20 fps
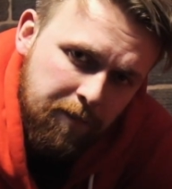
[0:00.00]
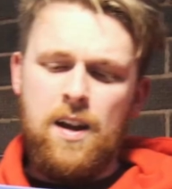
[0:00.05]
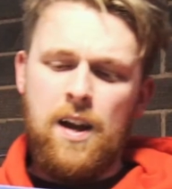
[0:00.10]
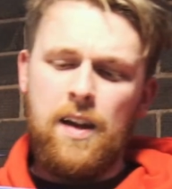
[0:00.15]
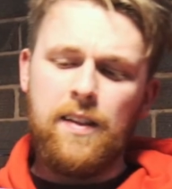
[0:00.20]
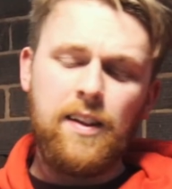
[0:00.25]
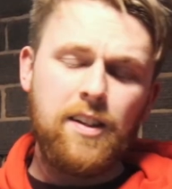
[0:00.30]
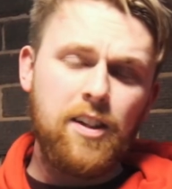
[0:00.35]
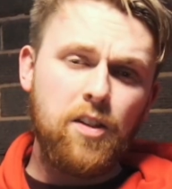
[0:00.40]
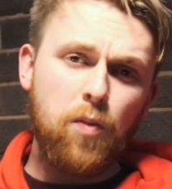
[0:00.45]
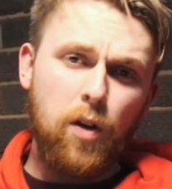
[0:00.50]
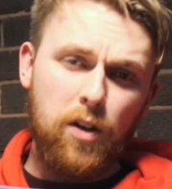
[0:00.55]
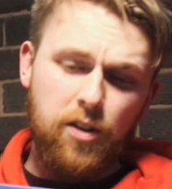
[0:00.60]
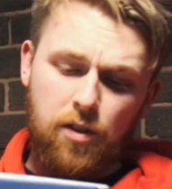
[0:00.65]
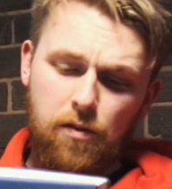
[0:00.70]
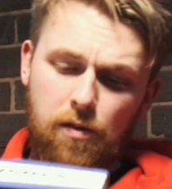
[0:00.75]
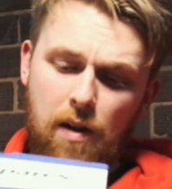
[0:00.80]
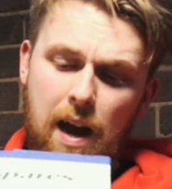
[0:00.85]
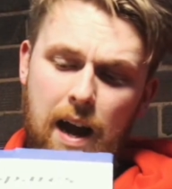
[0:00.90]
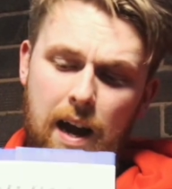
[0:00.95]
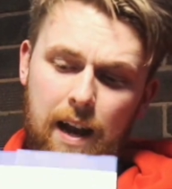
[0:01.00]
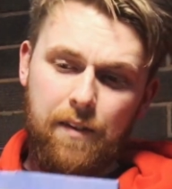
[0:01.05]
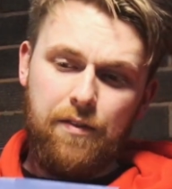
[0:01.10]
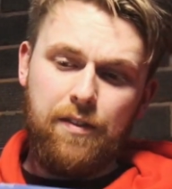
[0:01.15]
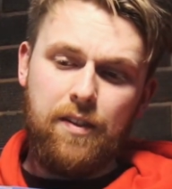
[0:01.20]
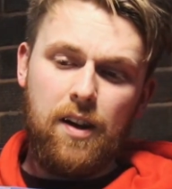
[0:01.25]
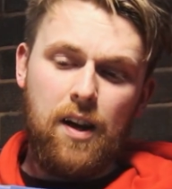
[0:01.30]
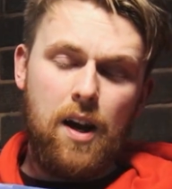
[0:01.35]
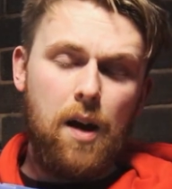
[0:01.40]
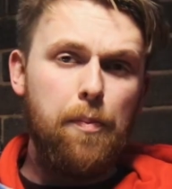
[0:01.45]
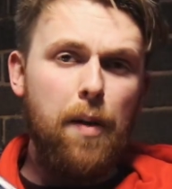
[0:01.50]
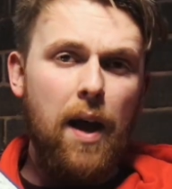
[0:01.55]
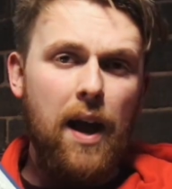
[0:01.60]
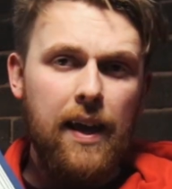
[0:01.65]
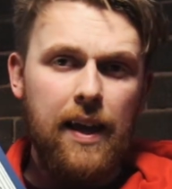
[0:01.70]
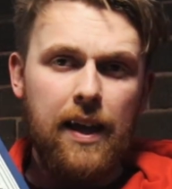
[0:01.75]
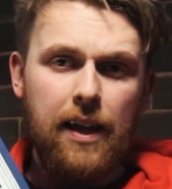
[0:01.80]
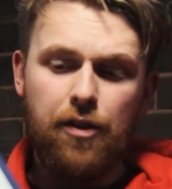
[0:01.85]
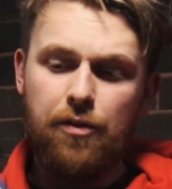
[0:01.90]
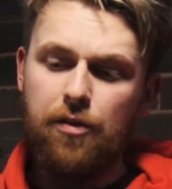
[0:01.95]
And this is what's arrived, a
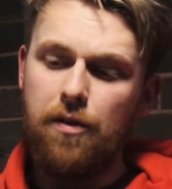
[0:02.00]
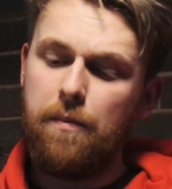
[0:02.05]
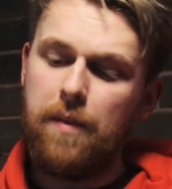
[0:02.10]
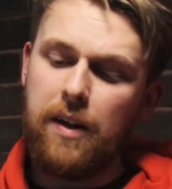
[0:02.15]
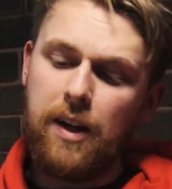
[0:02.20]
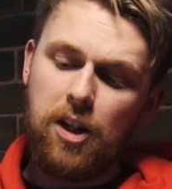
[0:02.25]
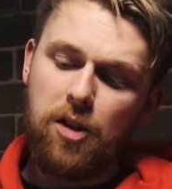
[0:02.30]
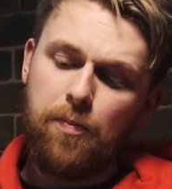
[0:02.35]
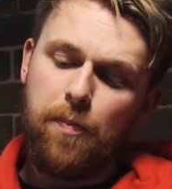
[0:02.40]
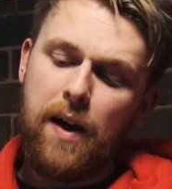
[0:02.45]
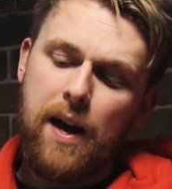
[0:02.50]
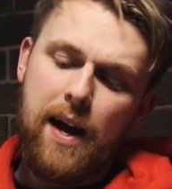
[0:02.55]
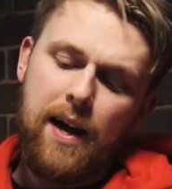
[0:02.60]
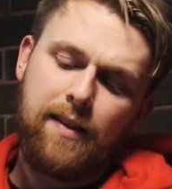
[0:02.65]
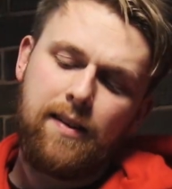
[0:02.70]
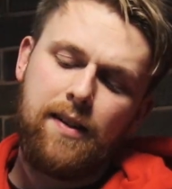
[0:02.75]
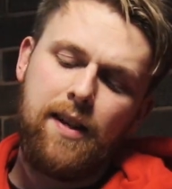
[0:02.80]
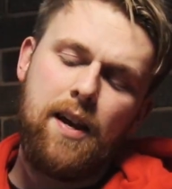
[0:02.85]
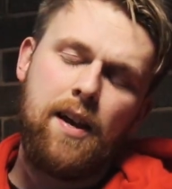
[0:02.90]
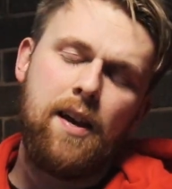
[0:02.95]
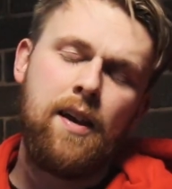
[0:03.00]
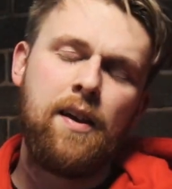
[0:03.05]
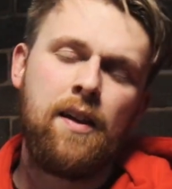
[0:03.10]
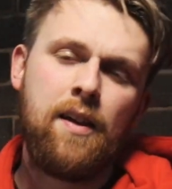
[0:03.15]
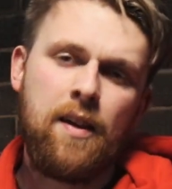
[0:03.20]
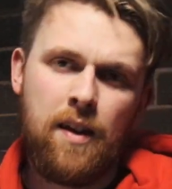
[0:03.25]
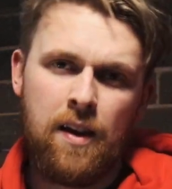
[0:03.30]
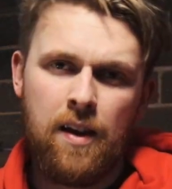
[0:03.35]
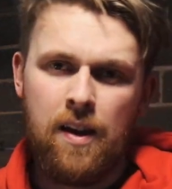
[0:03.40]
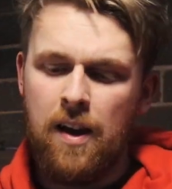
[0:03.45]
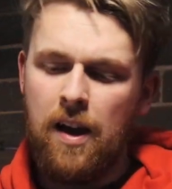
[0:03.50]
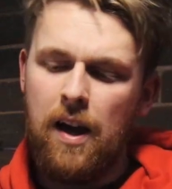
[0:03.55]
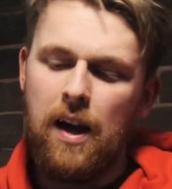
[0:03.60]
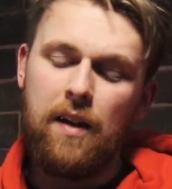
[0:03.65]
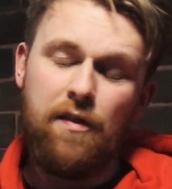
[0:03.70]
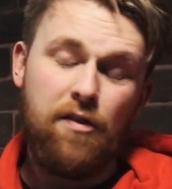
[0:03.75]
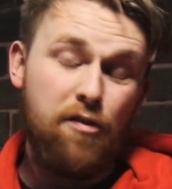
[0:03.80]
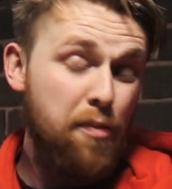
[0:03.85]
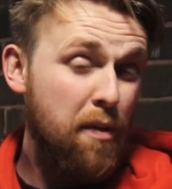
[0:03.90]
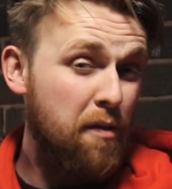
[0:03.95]
package from Mini Spares, and
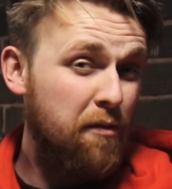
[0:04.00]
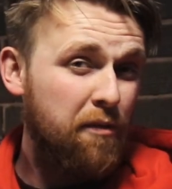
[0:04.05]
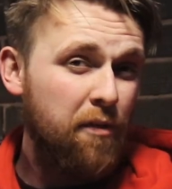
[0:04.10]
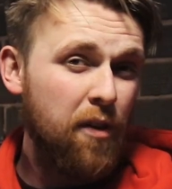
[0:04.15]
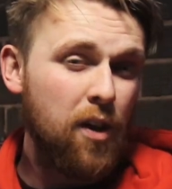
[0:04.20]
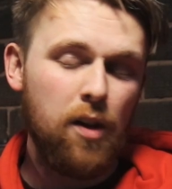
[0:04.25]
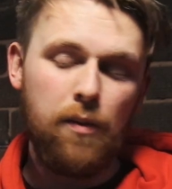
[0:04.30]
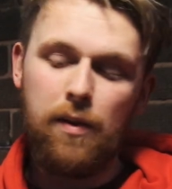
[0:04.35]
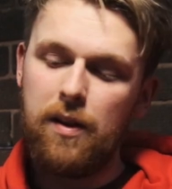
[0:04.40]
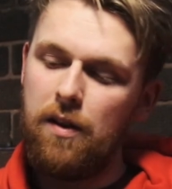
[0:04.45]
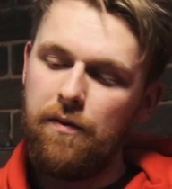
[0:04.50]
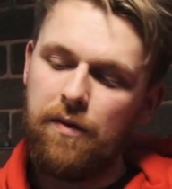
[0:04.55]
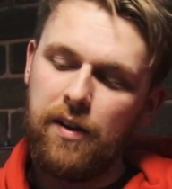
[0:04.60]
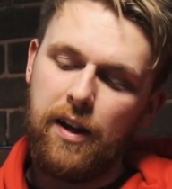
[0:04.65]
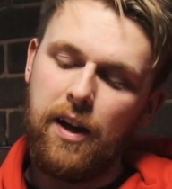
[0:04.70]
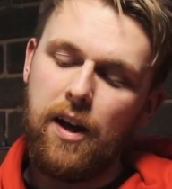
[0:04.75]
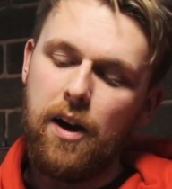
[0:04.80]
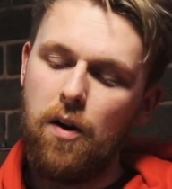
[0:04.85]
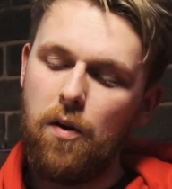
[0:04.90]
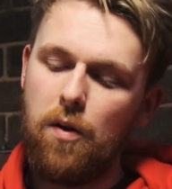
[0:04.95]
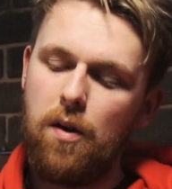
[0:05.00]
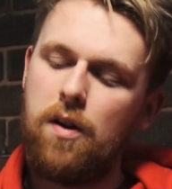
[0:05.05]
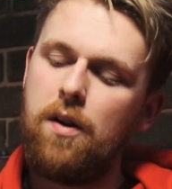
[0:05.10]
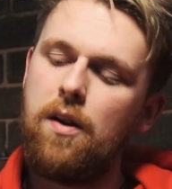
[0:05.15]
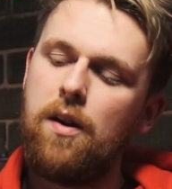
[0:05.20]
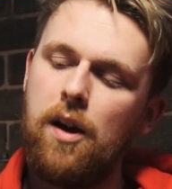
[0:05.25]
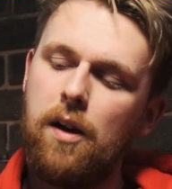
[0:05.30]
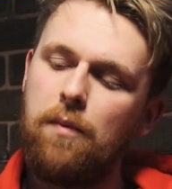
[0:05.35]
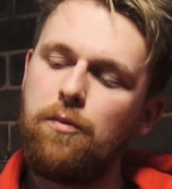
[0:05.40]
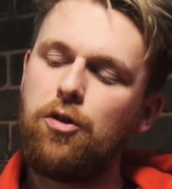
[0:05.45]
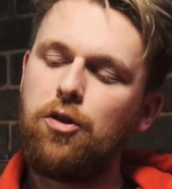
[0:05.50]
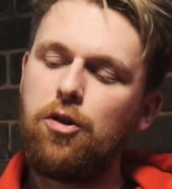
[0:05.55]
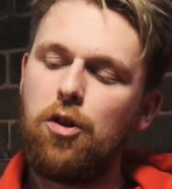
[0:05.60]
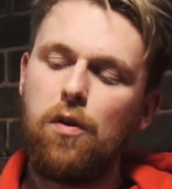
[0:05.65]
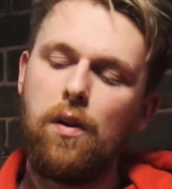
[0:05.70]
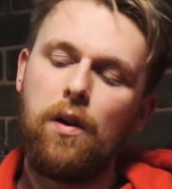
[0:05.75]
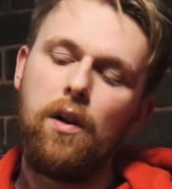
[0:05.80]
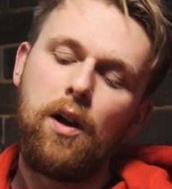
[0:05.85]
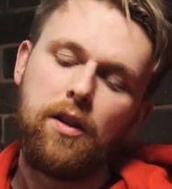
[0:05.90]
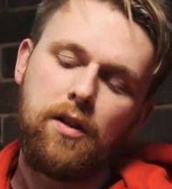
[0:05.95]
if you've been following the video, I'm sure
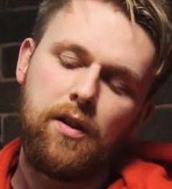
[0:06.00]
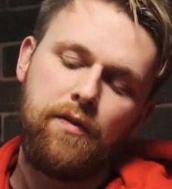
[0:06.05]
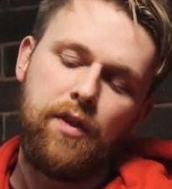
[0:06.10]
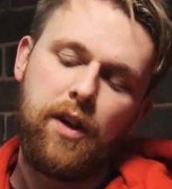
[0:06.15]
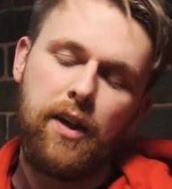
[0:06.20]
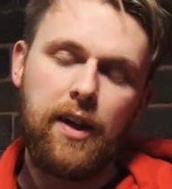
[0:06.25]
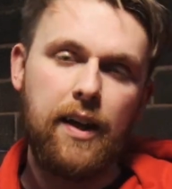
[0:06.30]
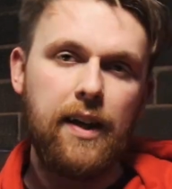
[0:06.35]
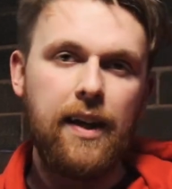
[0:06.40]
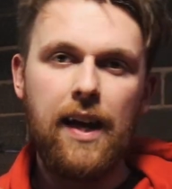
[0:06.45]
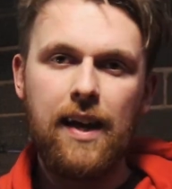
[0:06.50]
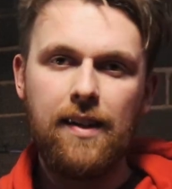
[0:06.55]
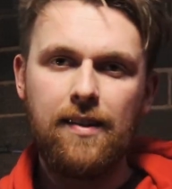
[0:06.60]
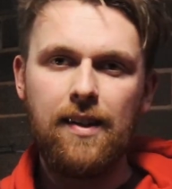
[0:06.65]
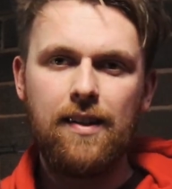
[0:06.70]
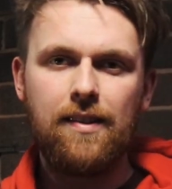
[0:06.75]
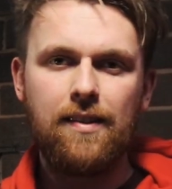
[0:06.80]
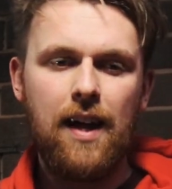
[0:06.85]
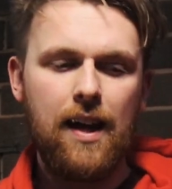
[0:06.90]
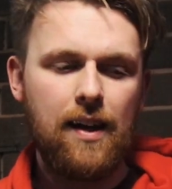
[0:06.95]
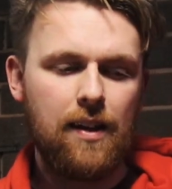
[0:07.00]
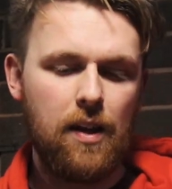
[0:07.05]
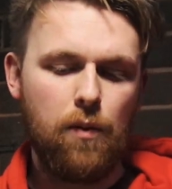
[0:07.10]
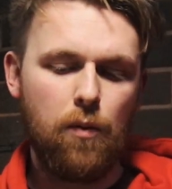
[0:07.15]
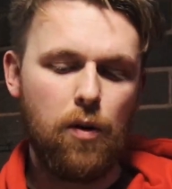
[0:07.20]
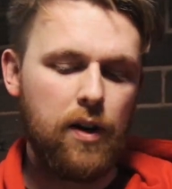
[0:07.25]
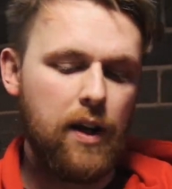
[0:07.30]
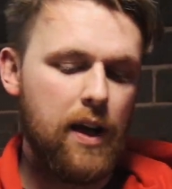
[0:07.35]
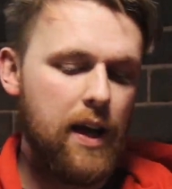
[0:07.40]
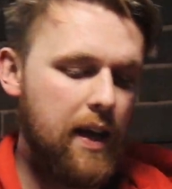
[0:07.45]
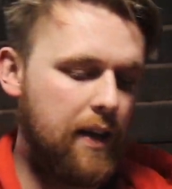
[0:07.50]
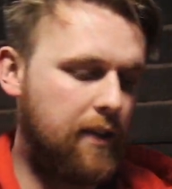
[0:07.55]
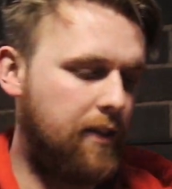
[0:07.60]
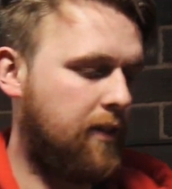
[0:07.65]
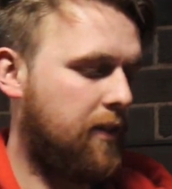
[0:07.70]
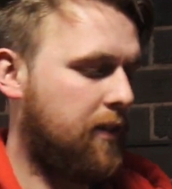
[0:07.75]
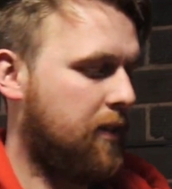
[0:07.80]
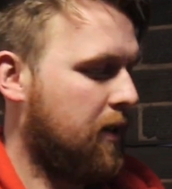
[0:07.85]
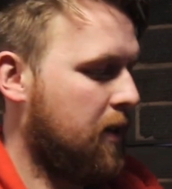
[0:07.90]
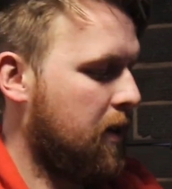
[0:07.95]
a lot of you can guess exactly what it is.